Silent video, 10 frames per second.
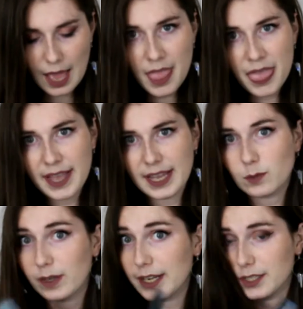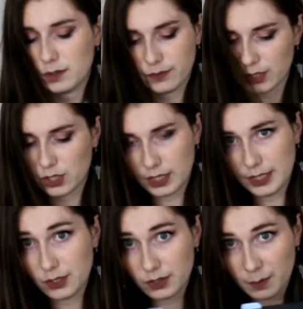And the thing is, when I do eventually
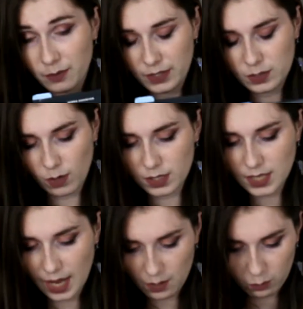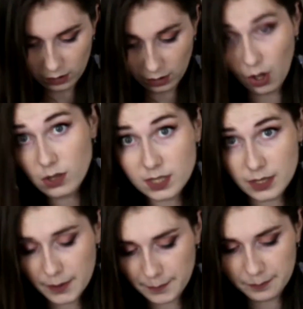do some of these ones, I will alter
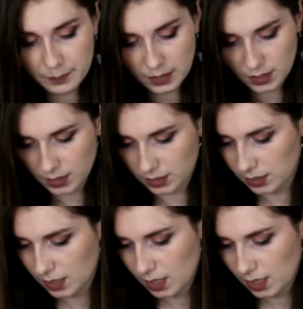them because